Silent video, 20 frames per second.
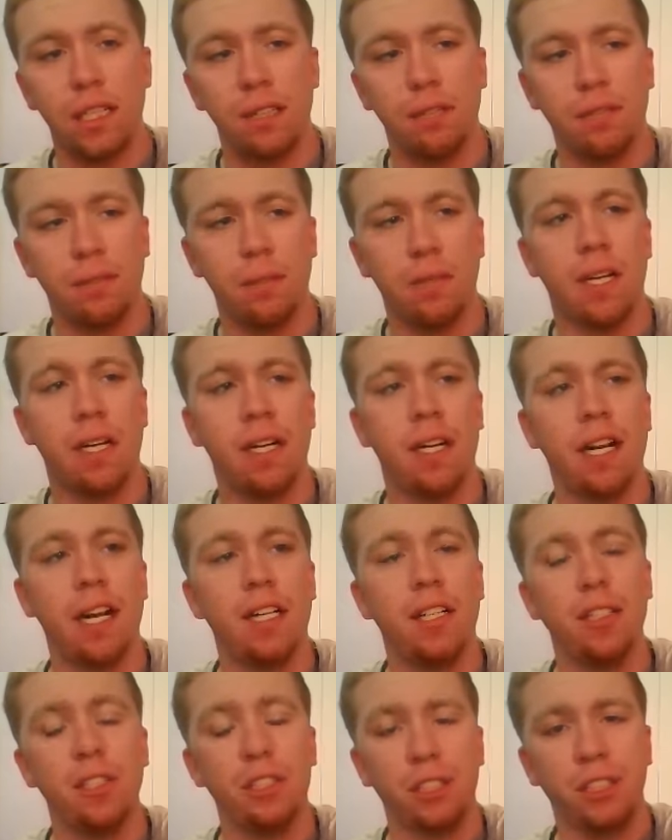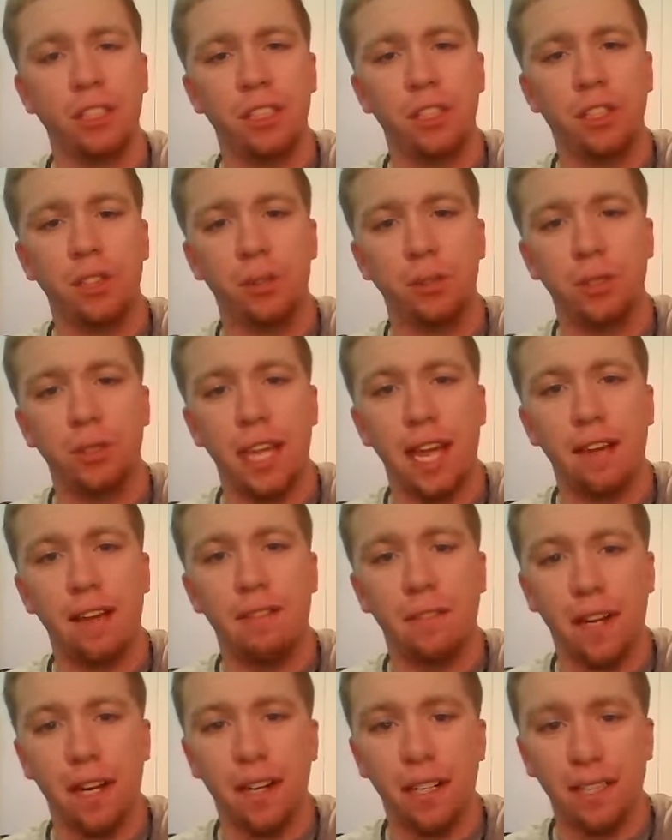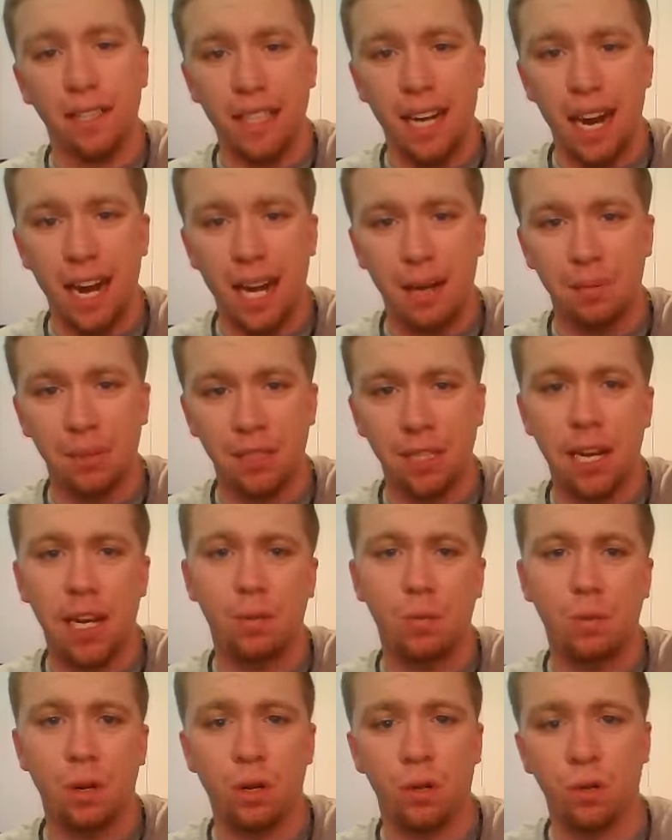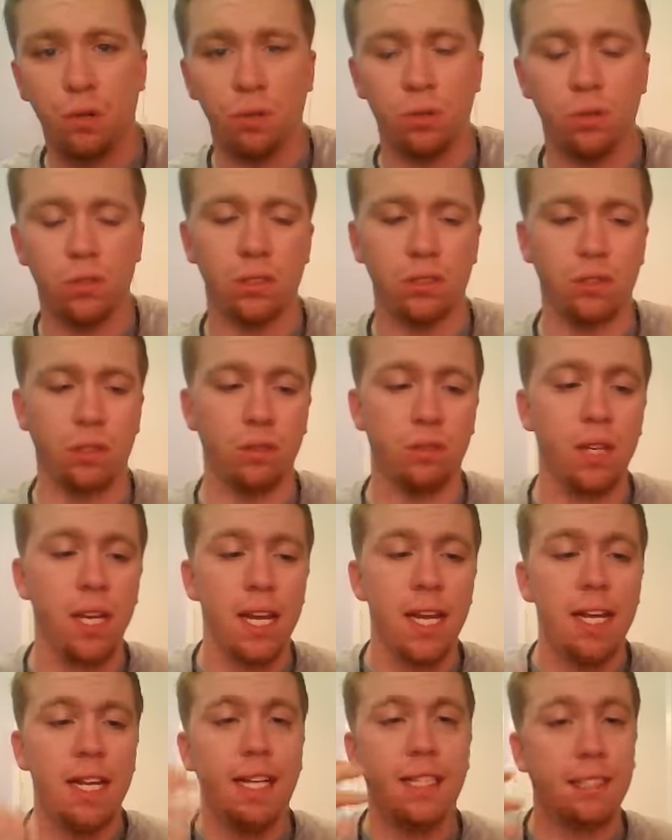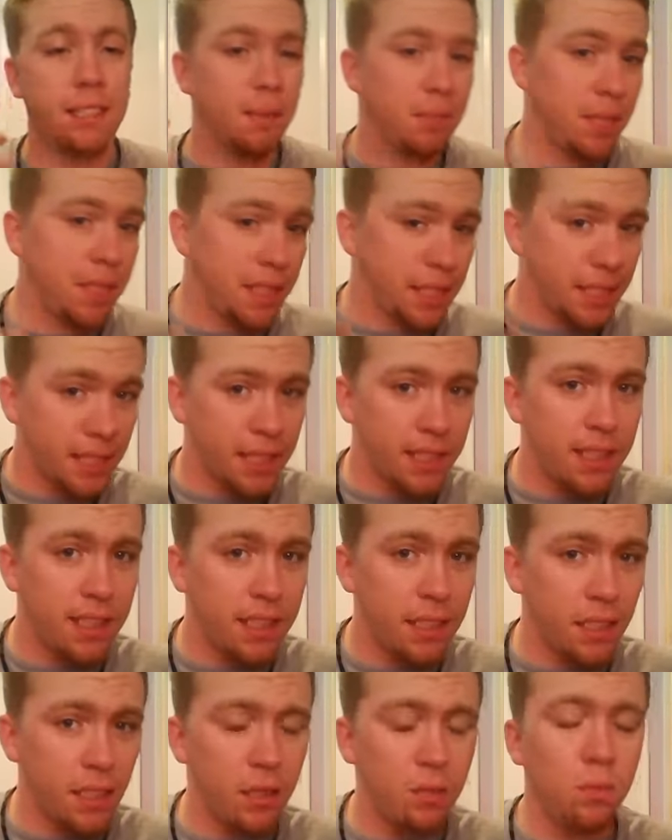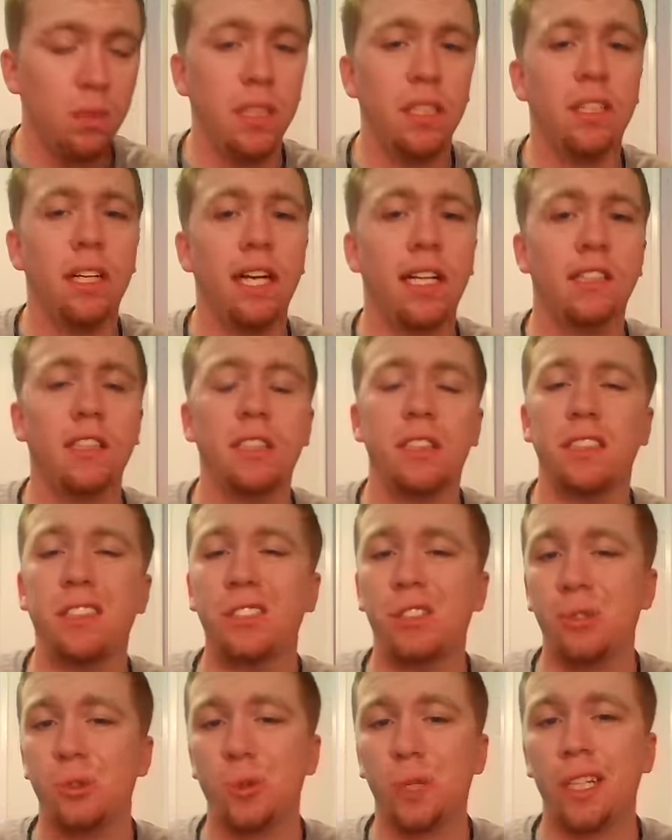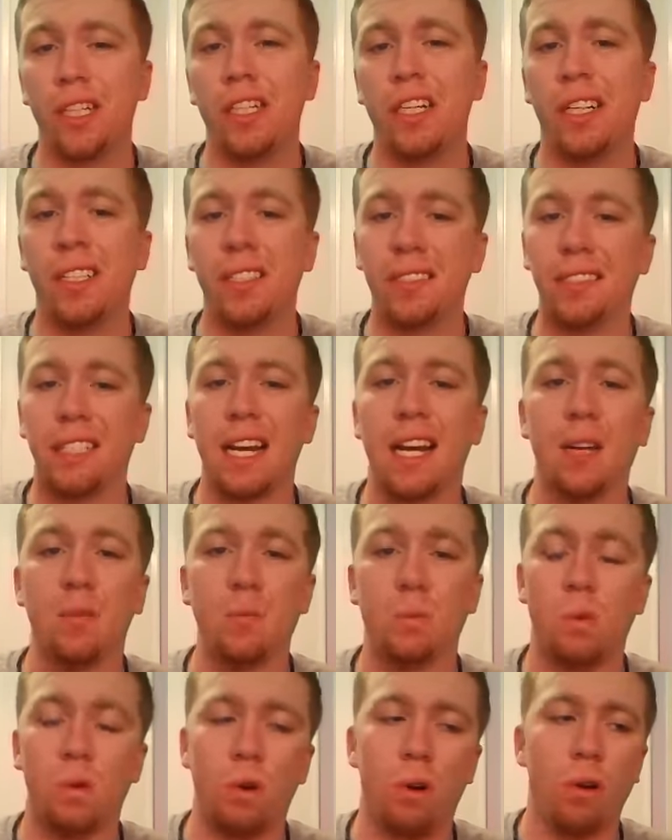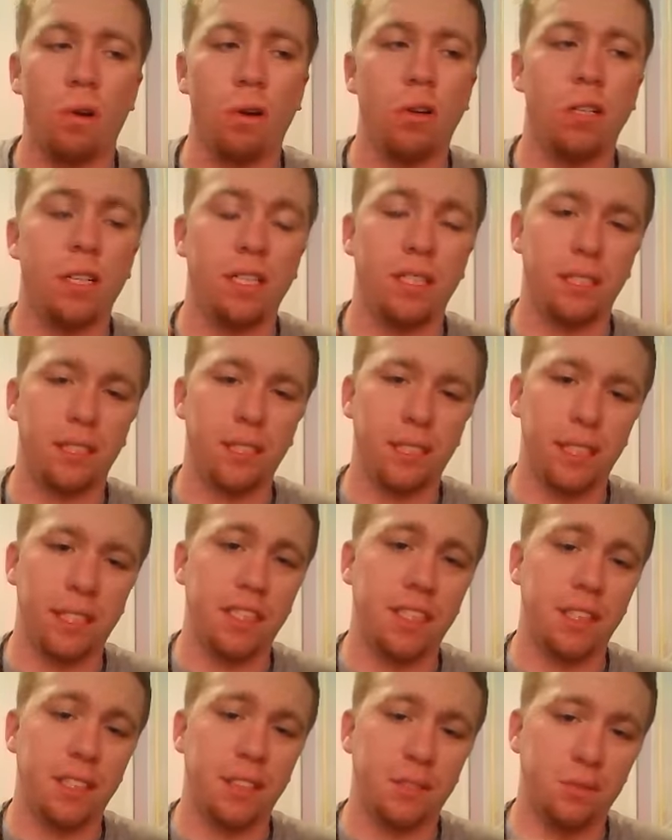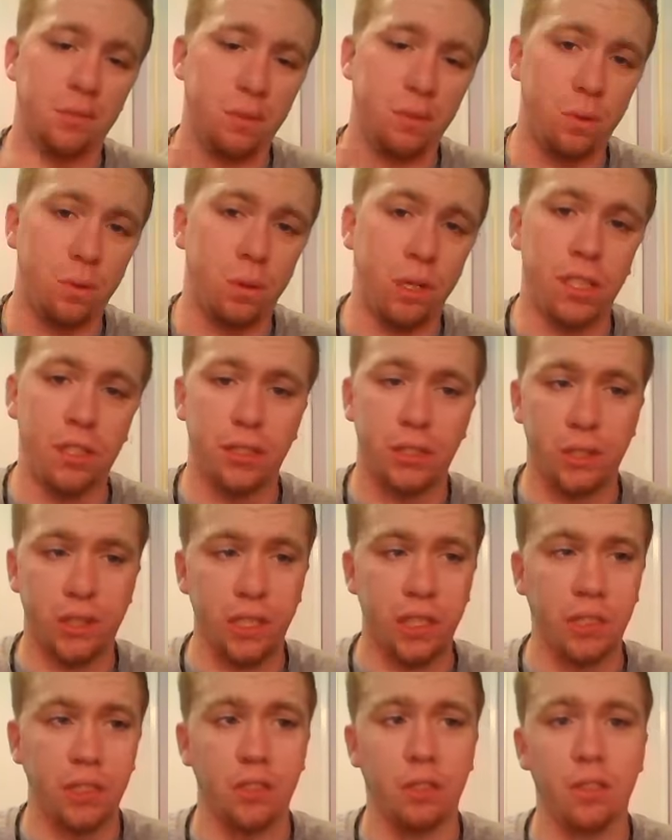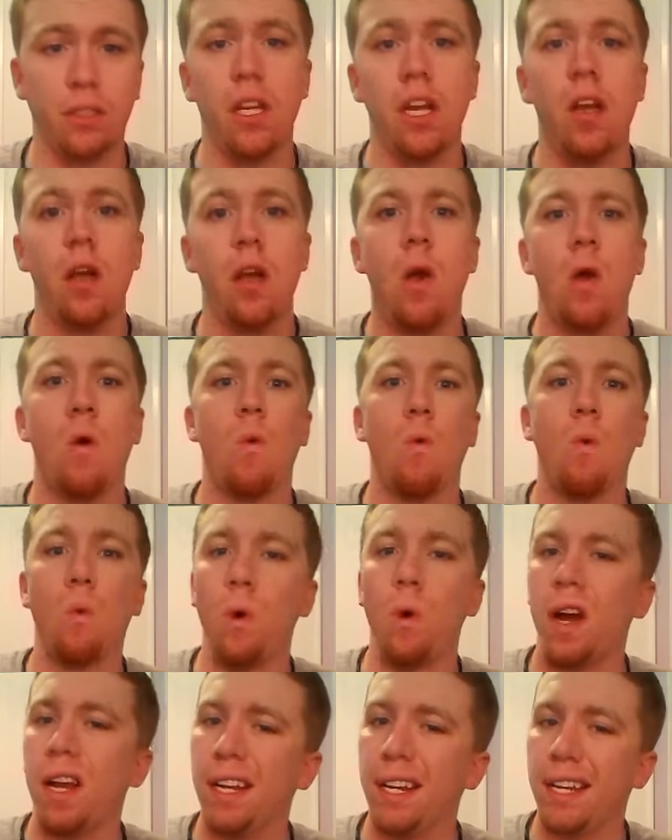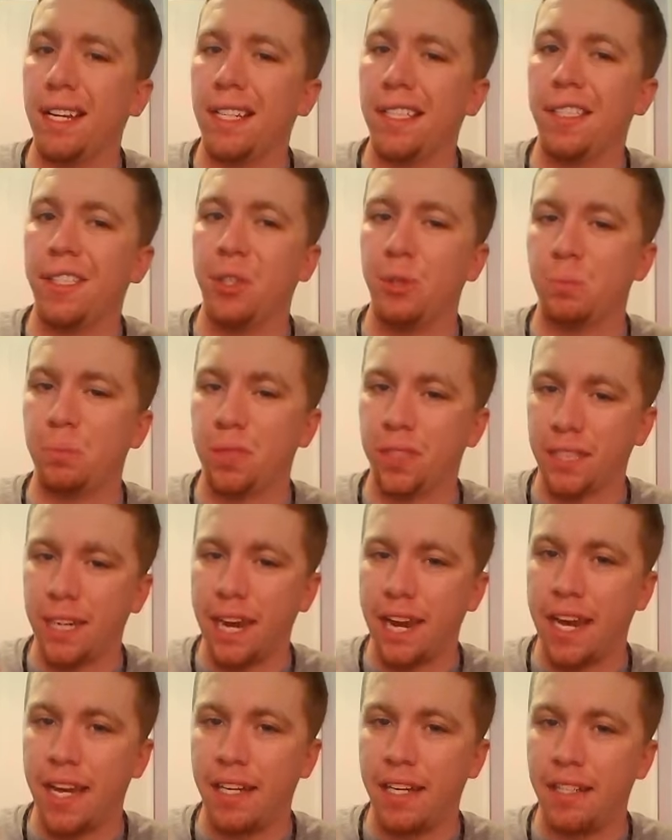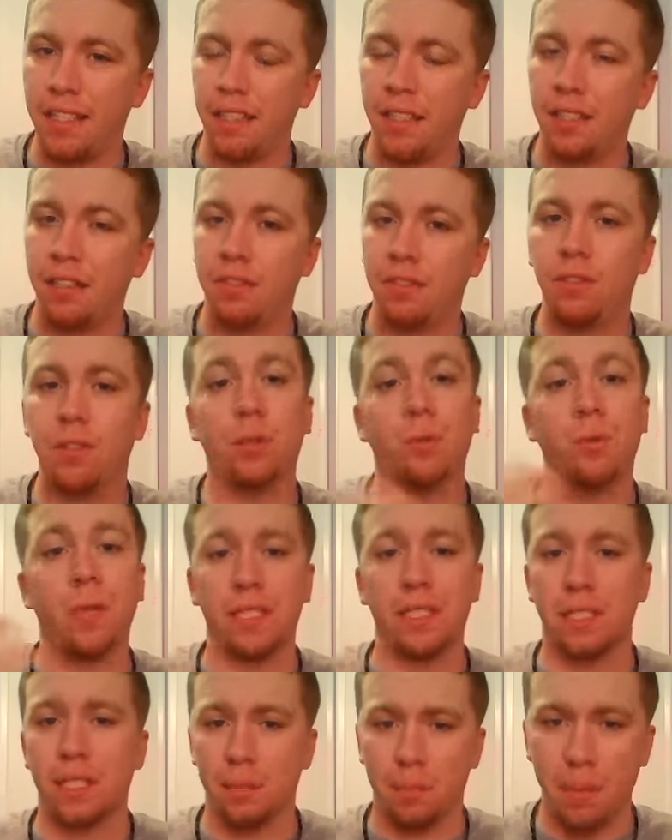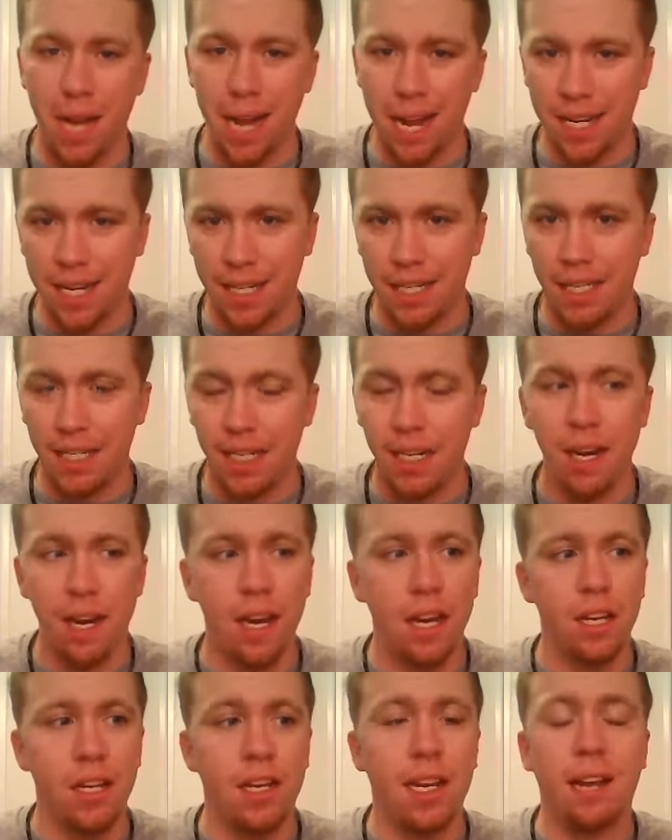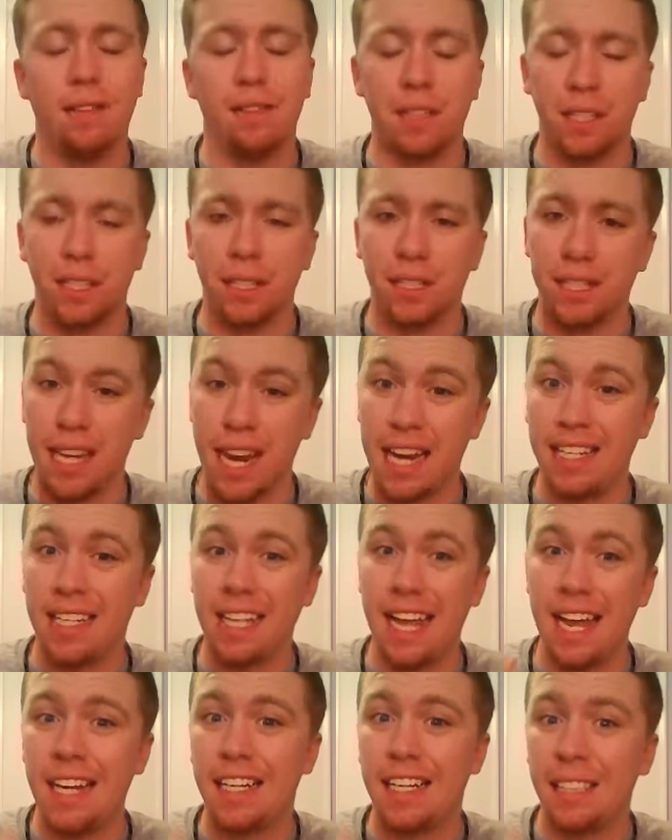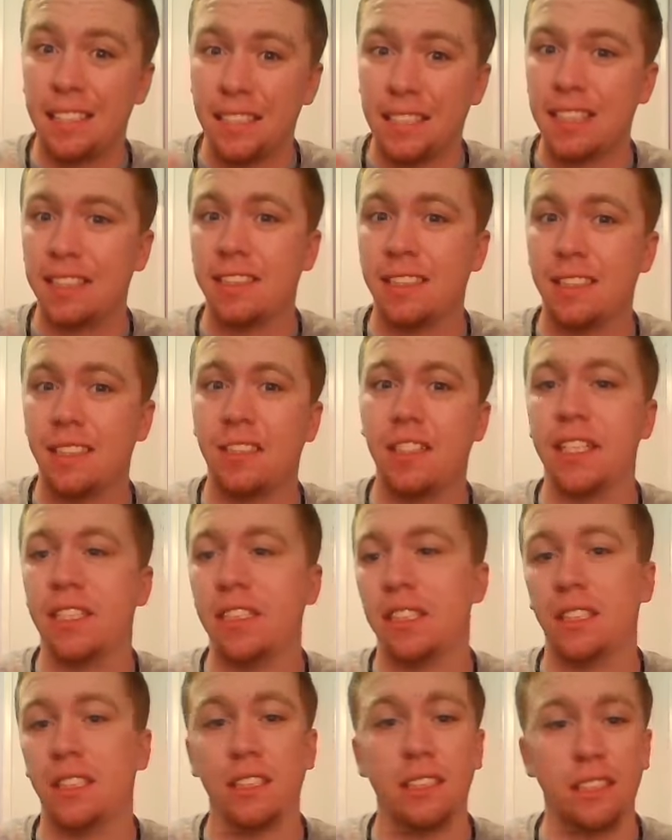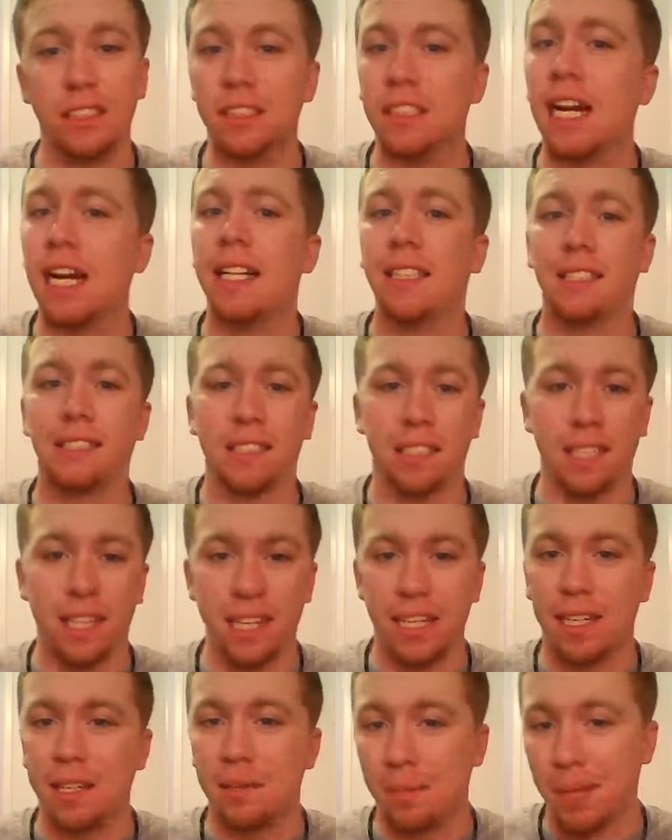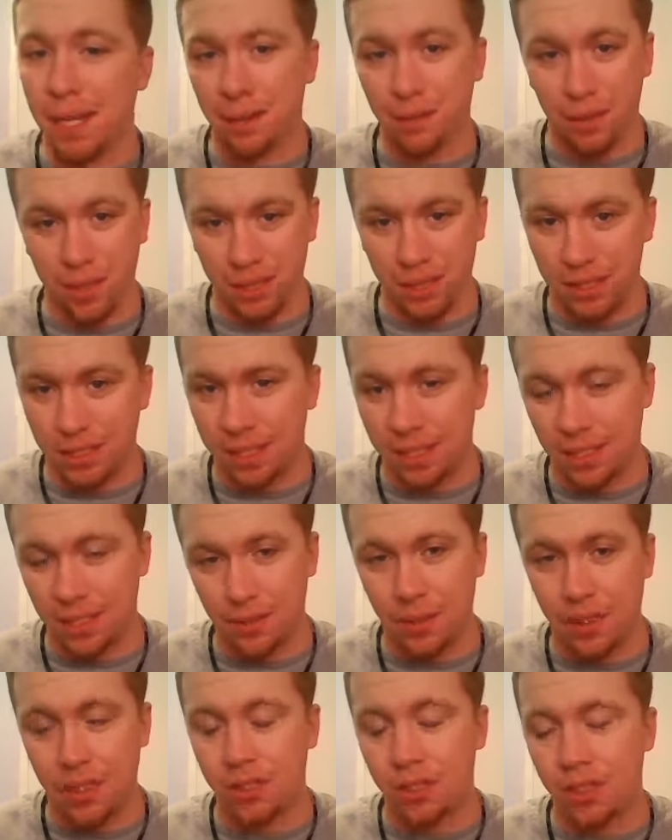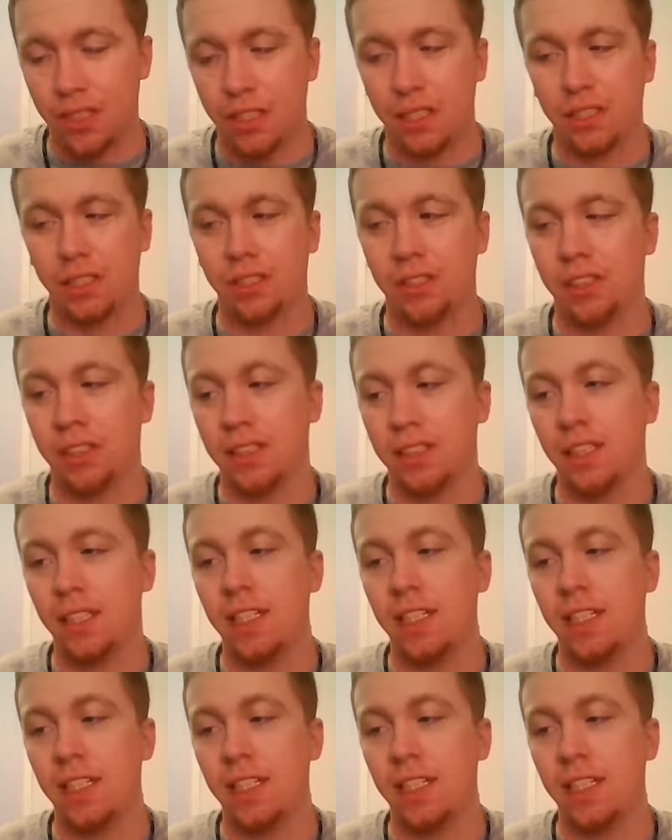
from there, and I usually use that very top sidewall hole. So that's something to consider when you're actually doing a sidewall installation for your traditional. What is your plan for the rest of the pocket? You have to take that into consideration. There's a lot to think about when you're doing a traditional.